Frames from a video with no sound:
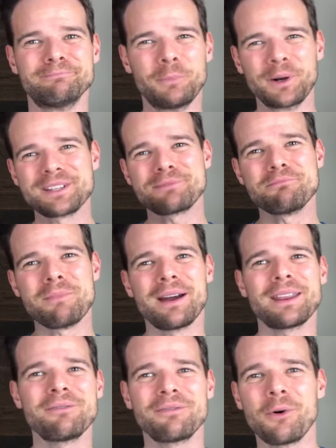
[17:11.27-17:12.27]
what is
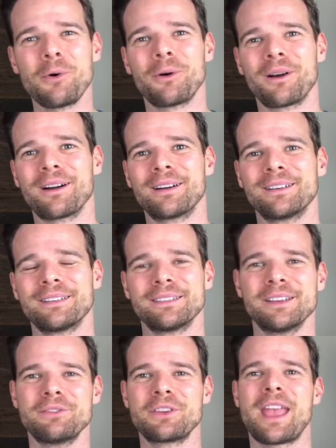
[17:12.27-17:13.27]
money for
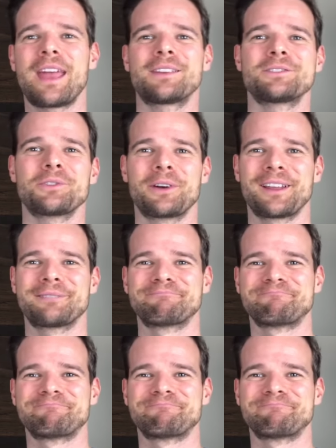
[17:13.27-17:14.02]
if you can't enjoy it?